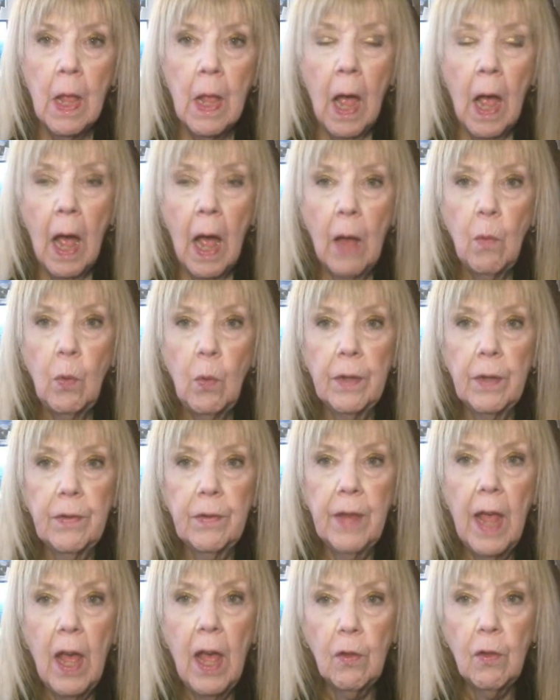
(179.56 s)
I will
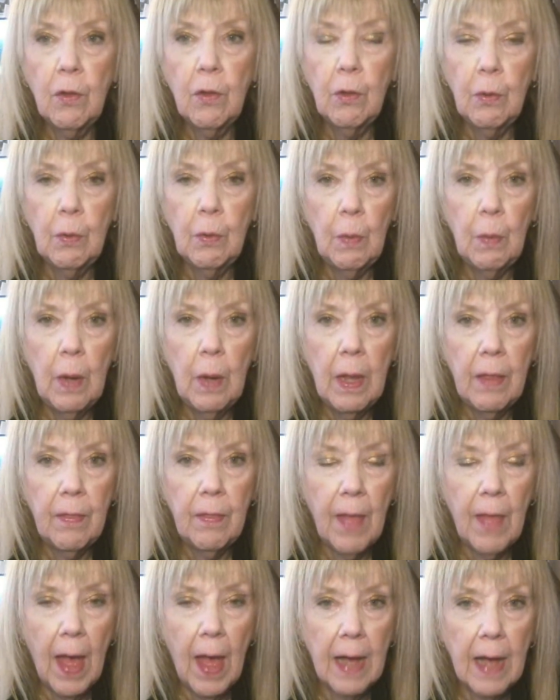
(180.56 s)
tell you
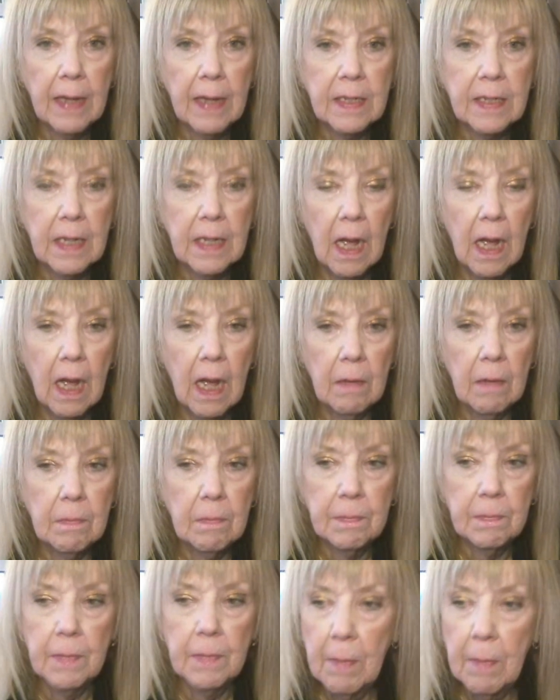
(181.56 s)
that,
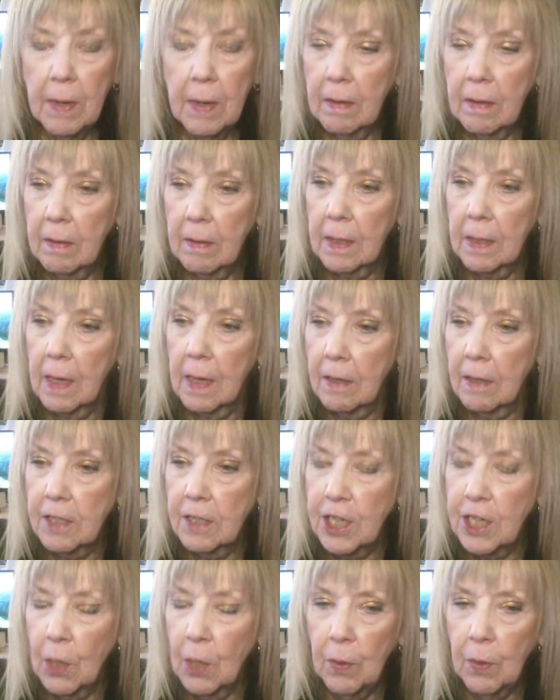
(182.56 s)
um, let me uh,
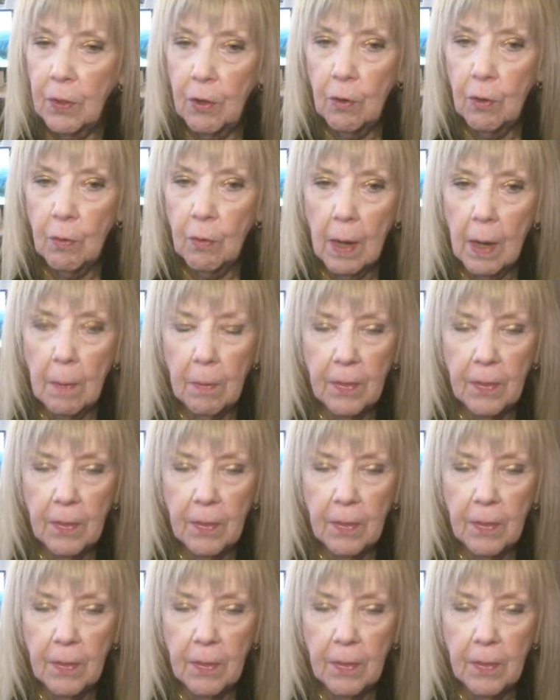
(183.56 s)
share with you a couple